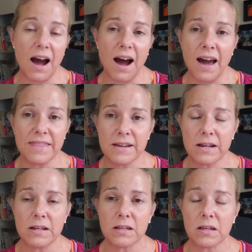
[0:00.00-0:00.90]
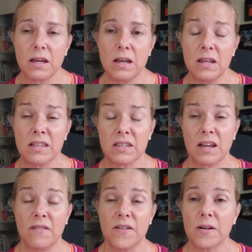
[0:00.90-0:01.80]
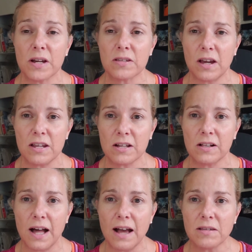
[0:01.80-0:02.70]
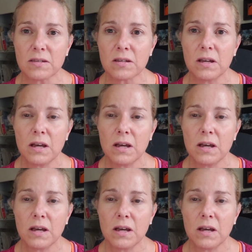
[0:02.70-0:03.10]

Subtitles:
I think it's a very exciting class.